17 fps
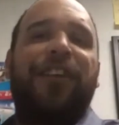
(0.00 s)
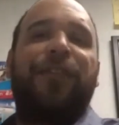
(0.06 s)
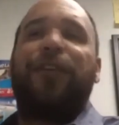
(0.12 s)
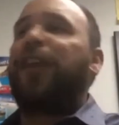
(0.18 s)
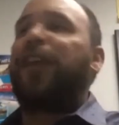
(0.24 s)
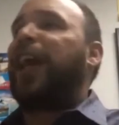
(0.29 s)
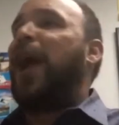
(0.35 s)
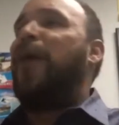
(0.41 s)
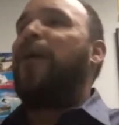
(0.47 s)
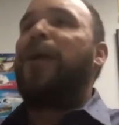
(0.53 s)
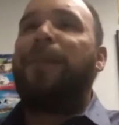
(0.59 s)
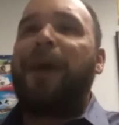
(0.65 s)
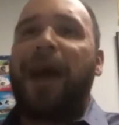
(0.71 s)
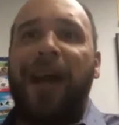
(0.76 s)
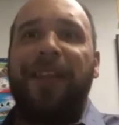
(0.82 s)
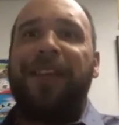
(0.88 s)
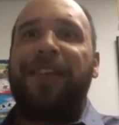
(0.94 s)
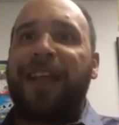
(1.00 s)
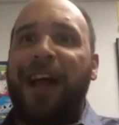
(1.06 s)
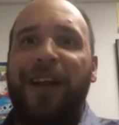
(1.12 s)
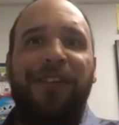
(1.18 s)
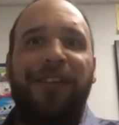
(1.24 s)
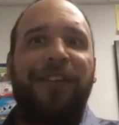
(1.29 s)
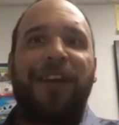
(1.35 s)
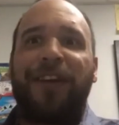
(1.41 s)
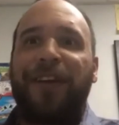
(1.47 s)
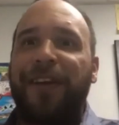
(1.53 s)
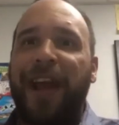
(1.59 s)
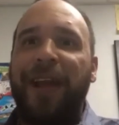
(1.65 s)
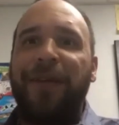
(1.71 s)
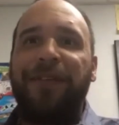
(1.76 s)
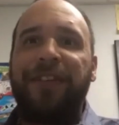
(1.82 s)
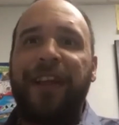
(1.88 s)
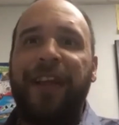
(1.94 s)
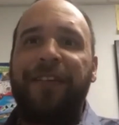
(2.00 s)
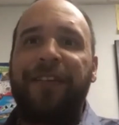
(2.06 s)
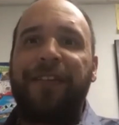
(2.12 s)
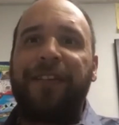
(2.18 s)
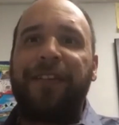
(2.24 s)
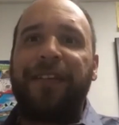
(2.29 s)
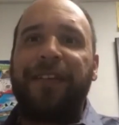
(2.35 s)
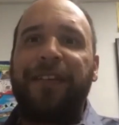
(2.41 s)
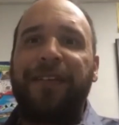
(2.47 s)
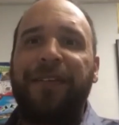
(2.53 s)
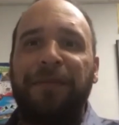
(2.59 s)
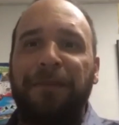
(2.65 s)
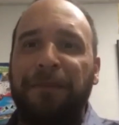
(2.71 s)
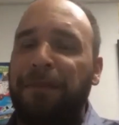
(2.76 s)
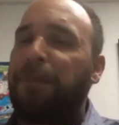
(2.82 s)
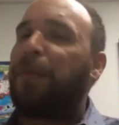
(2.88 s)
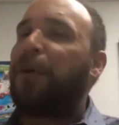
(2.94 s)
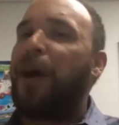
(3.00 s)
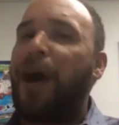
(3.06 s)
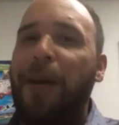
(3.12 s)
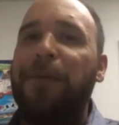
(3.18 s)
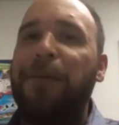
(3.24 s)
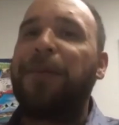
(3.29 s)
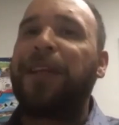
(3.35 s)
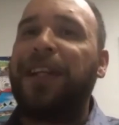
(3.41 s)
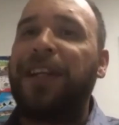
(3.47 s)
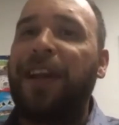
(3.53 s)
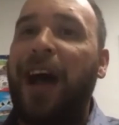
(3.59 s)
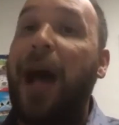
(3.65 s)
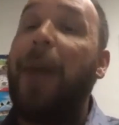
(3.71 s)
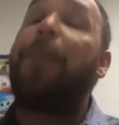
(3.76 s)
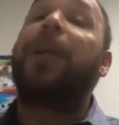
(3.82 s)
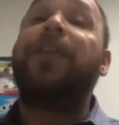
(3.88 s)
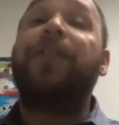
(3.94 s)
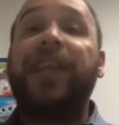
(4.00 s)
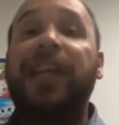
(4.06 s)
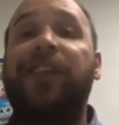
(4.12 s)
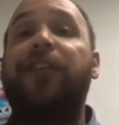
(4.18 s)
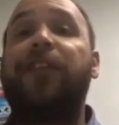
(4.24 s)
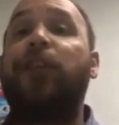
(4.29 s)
yes if you're like, I want to buy these $1,000 knife sets? Probably not. But if he